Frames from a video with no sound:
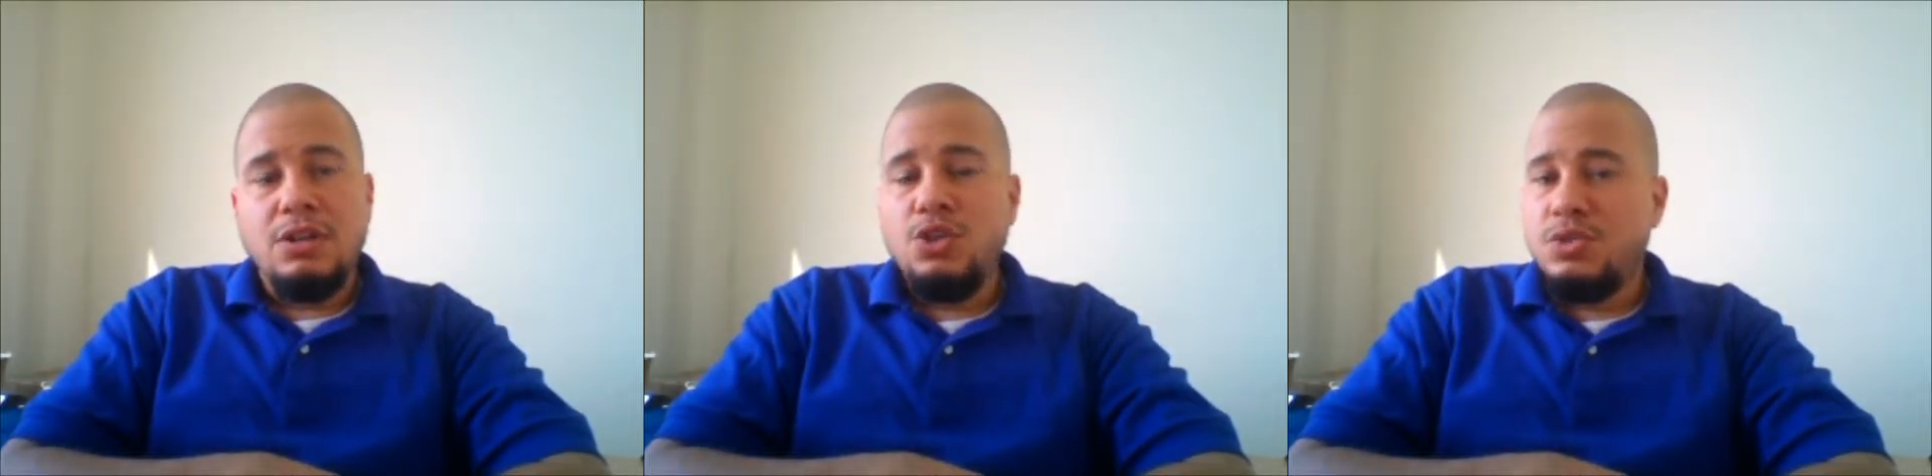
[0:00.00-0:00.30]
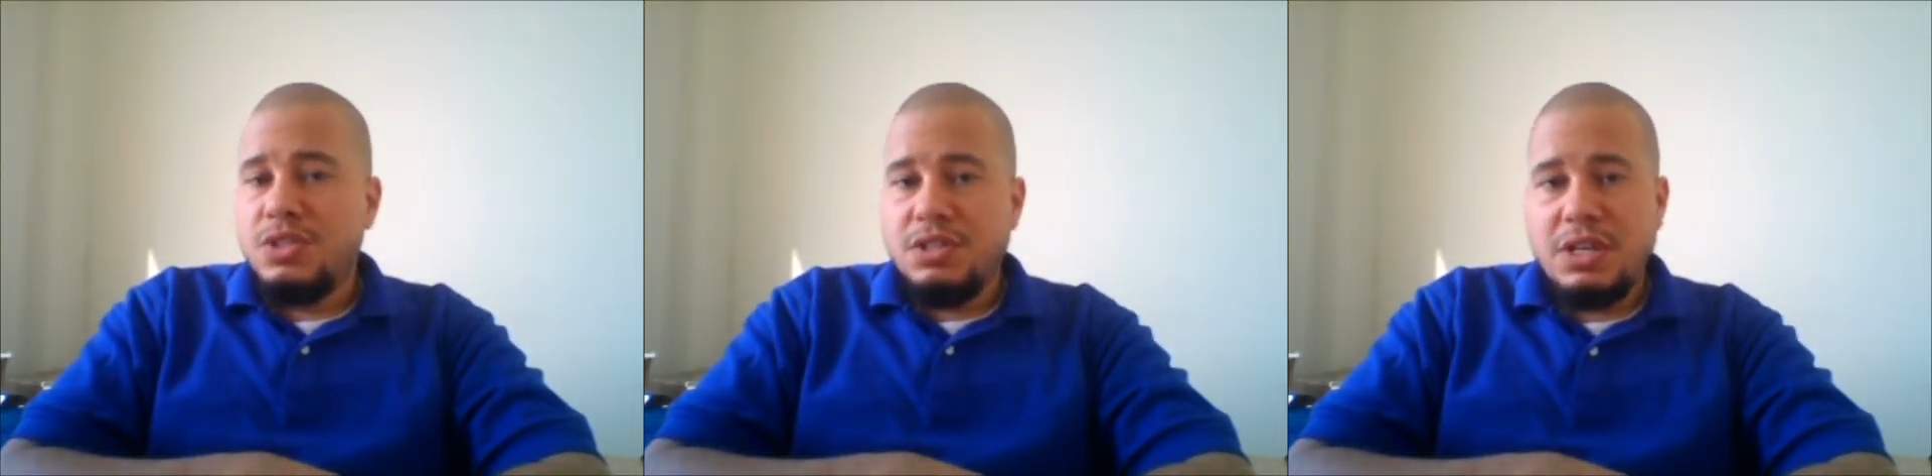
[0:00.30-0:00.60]

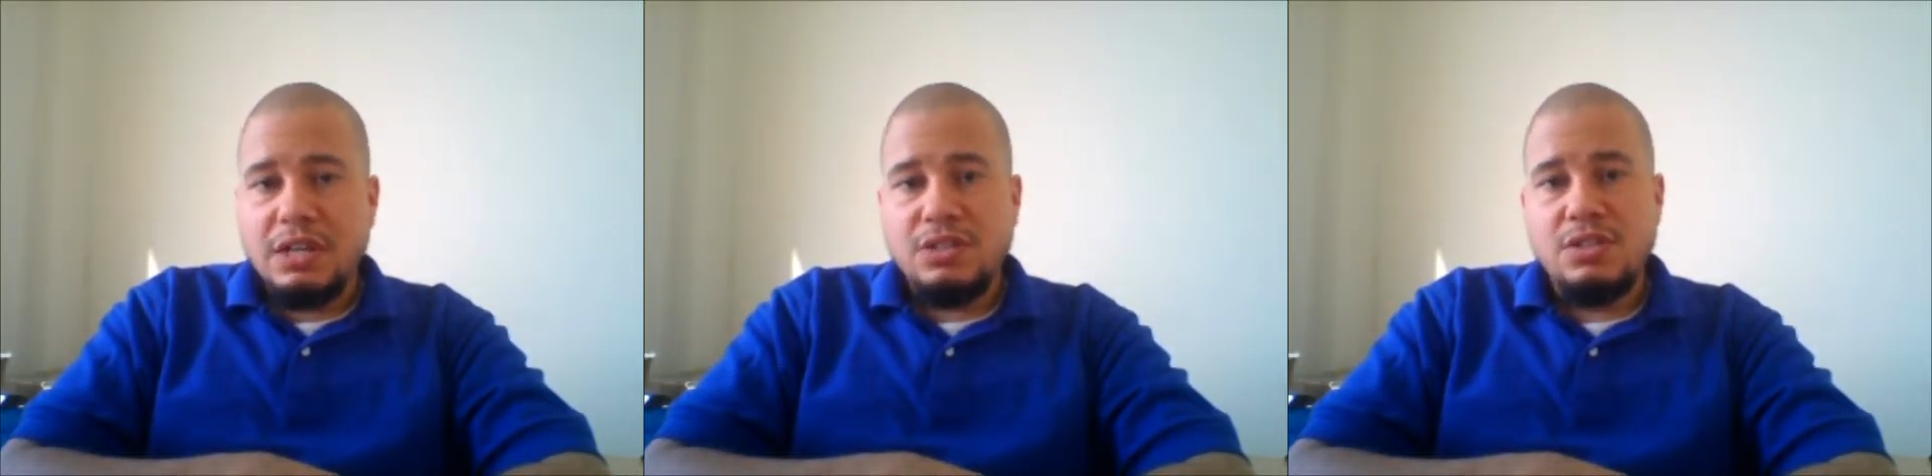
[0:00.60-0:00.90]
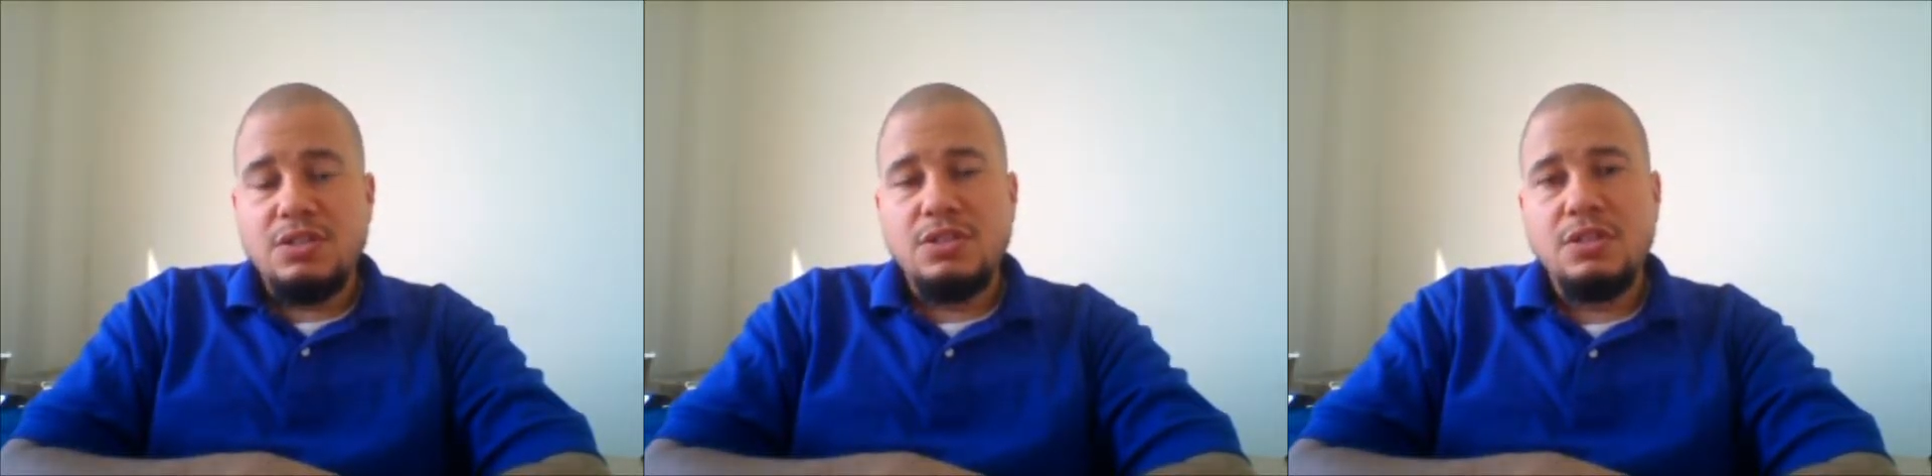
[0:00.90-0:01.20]
Houston,
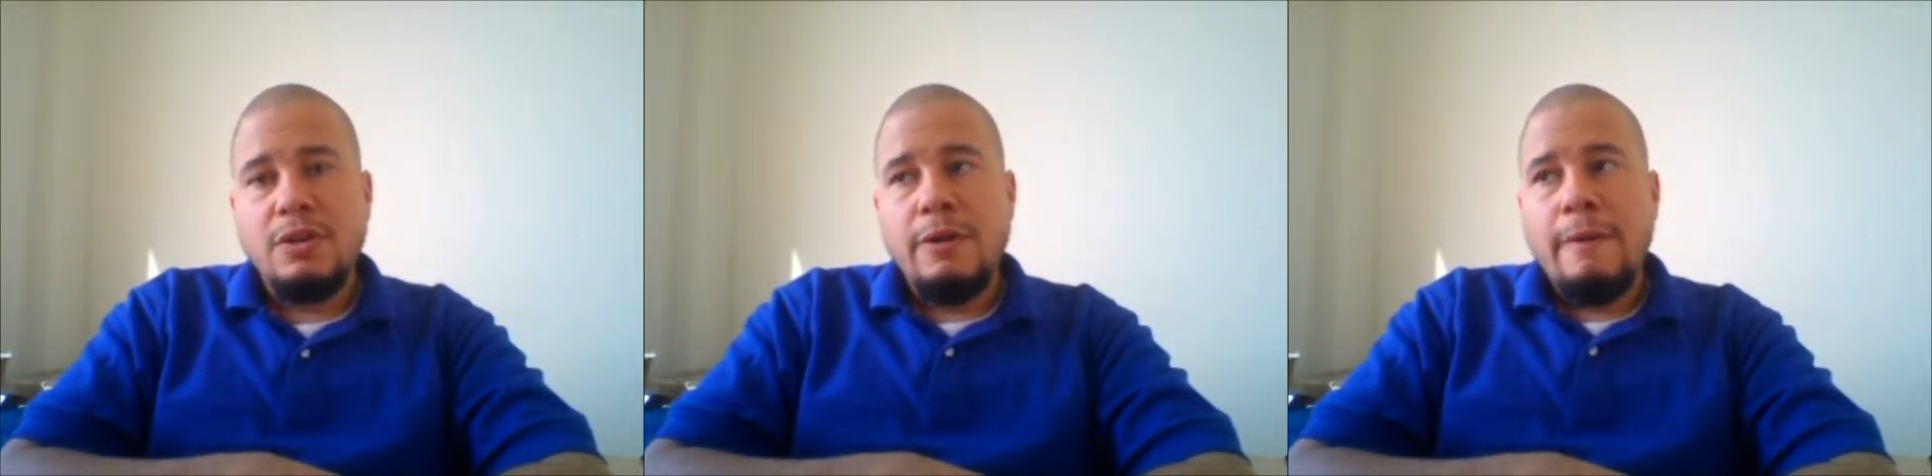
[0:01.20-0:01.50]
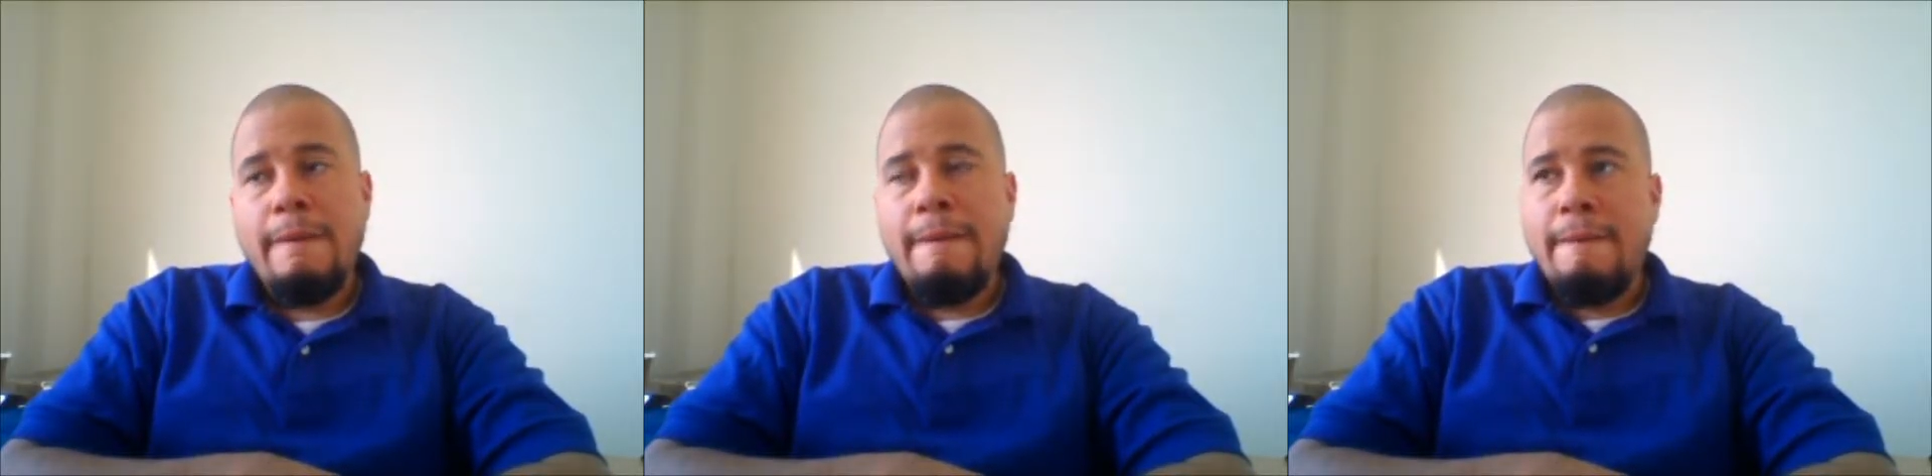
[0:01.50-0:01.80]
Texas,
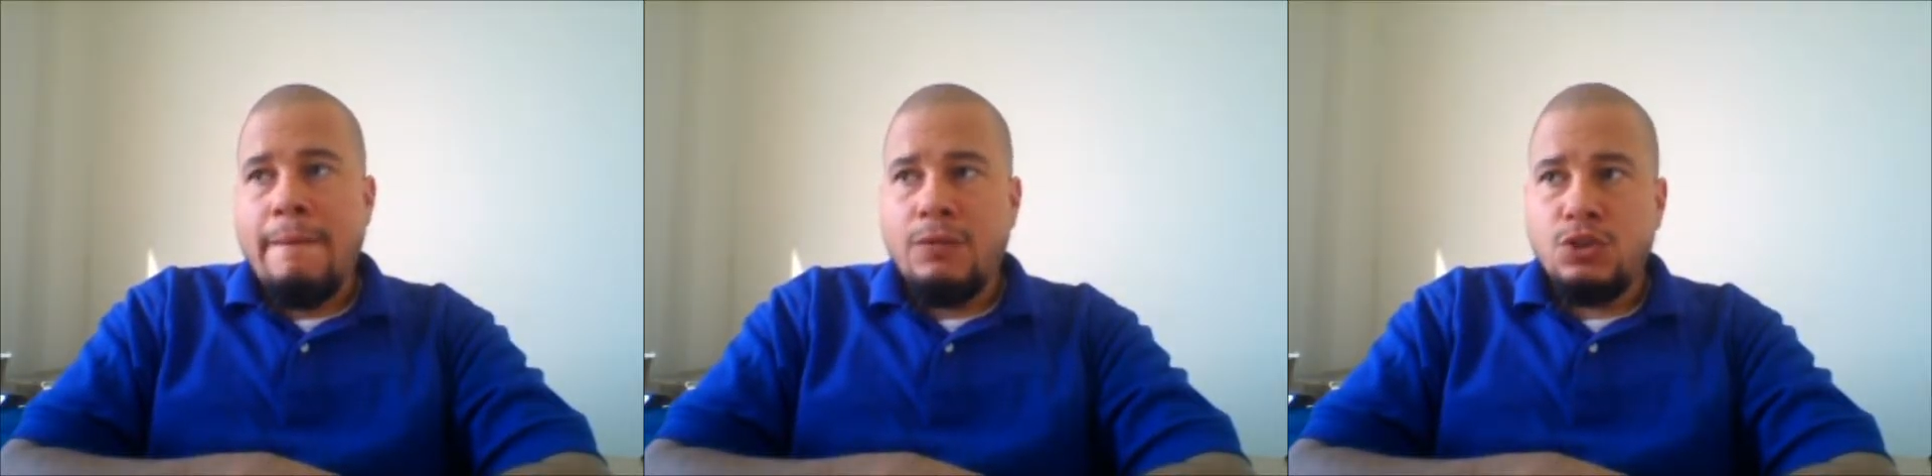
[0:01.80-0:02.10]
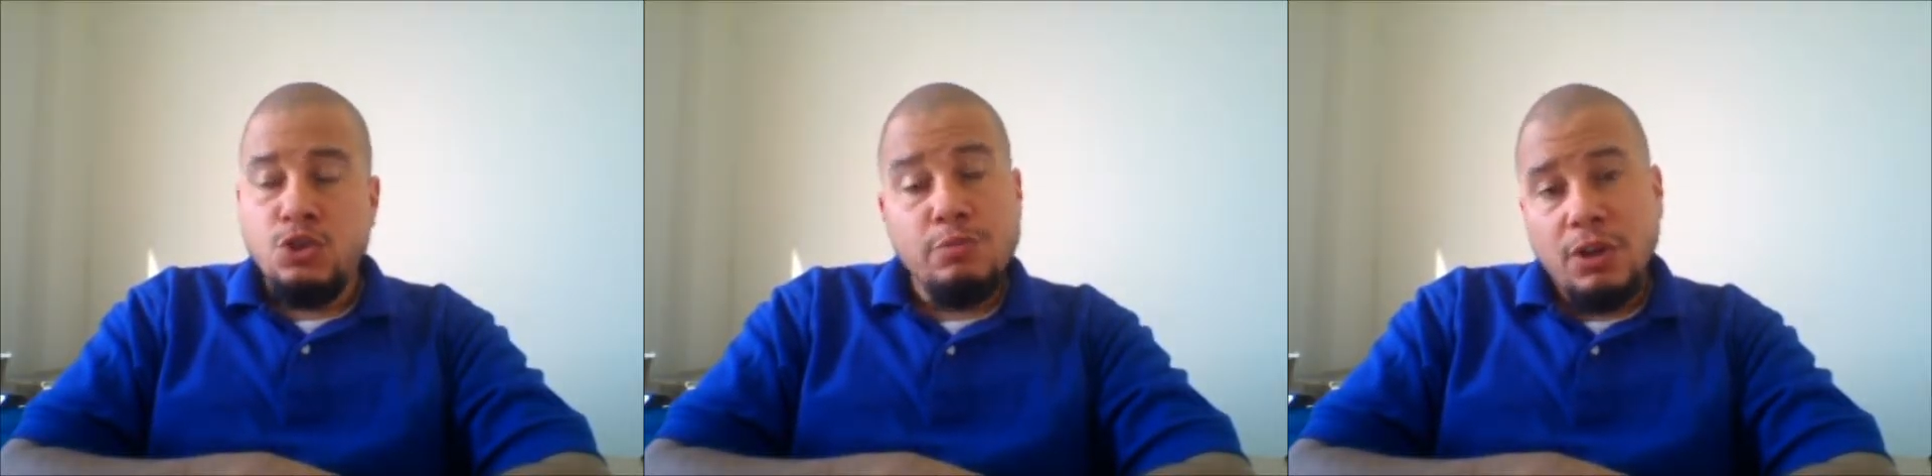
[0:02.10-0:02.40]

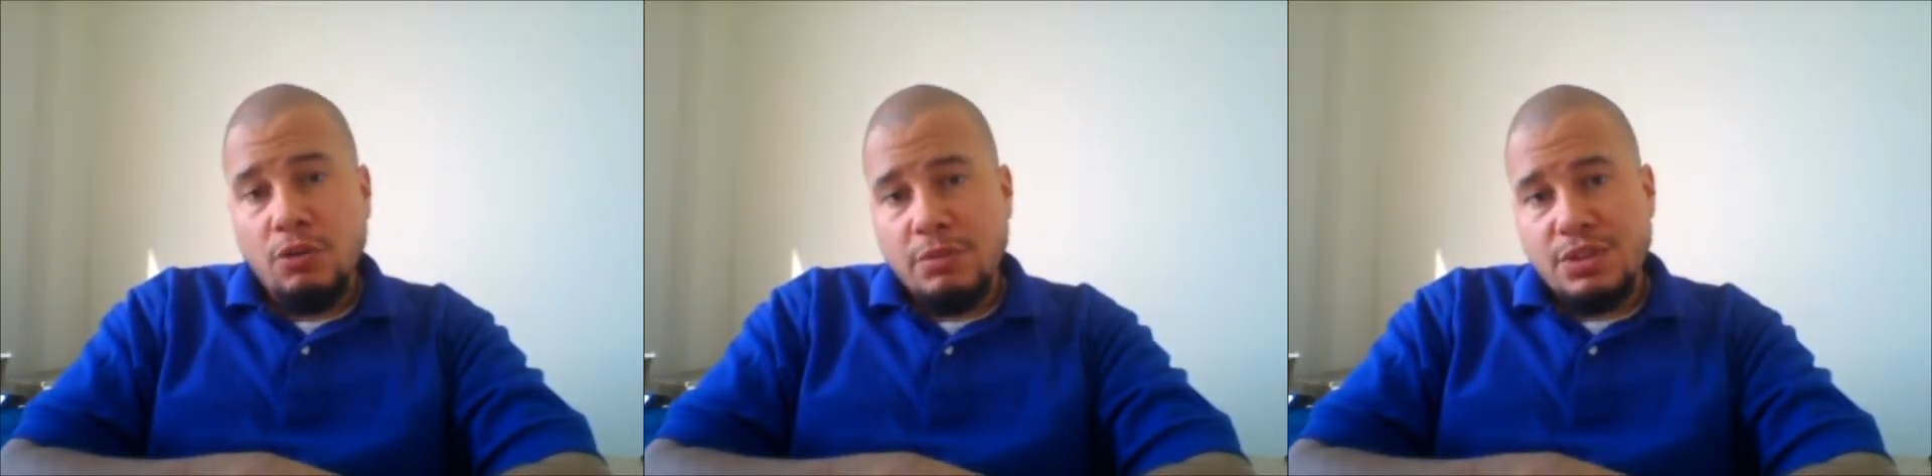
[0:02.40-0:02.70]
Tupelo,